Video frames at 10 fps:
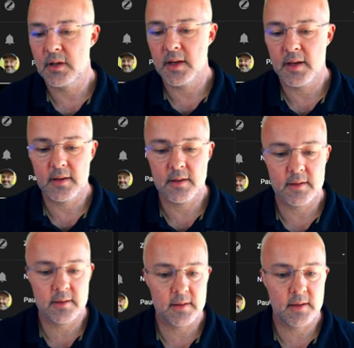
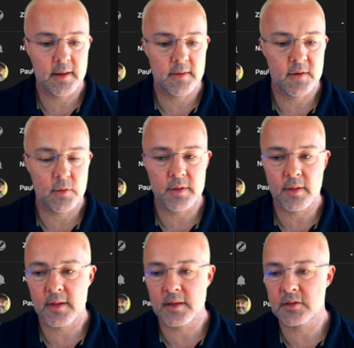and yeah, a few other
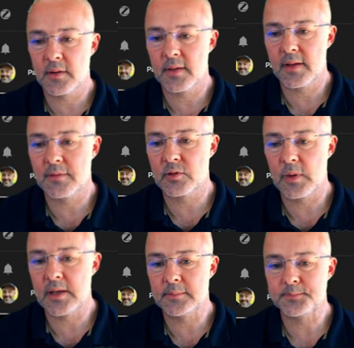things on there as
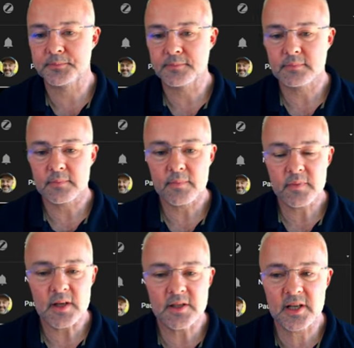well
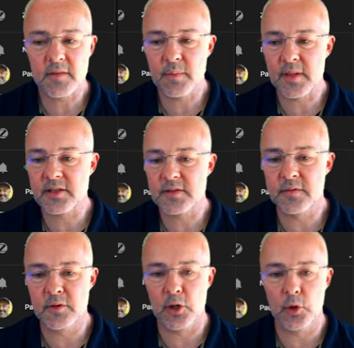to give me this
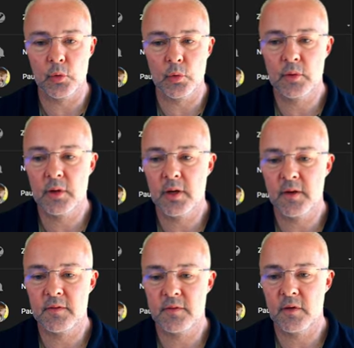view
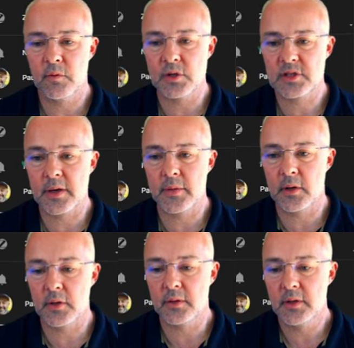of what's going
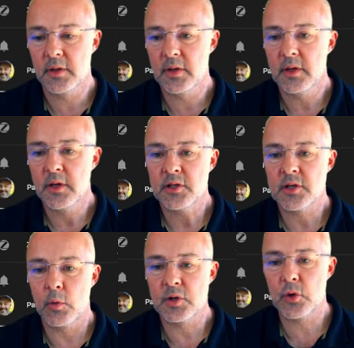on.
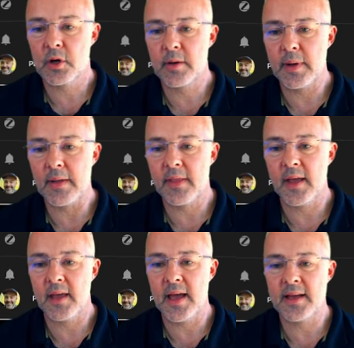So we're talking about
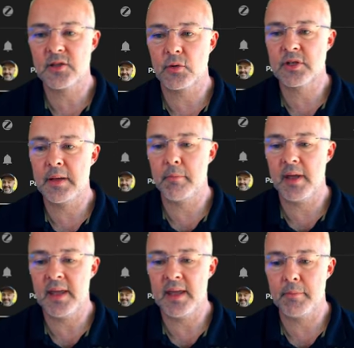the air source
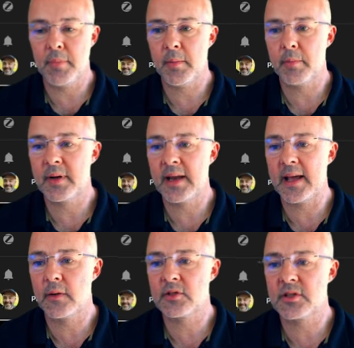heat pump
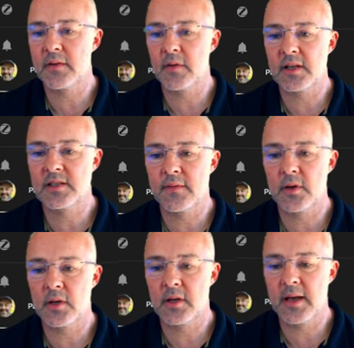now. So let's have a
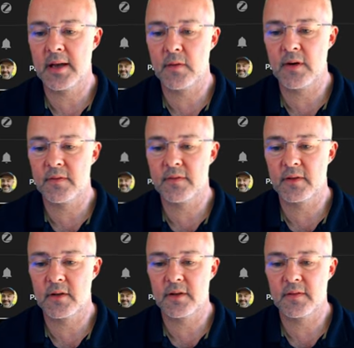look at how I've
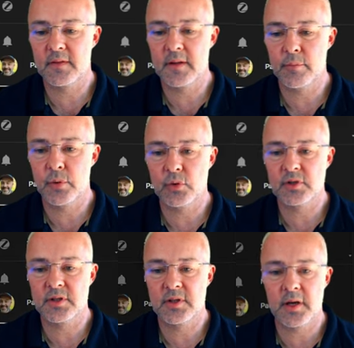kind of
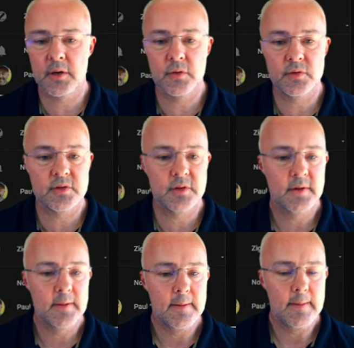imported those.
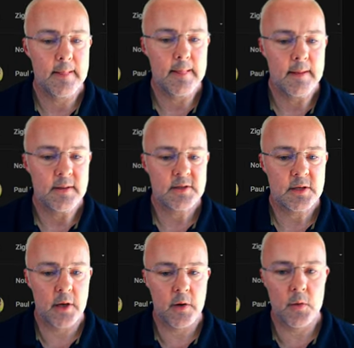
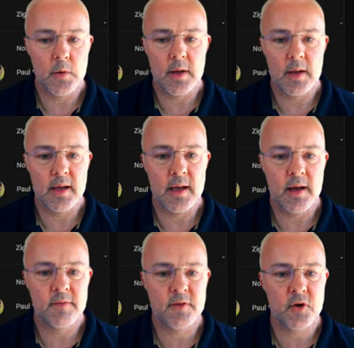So I've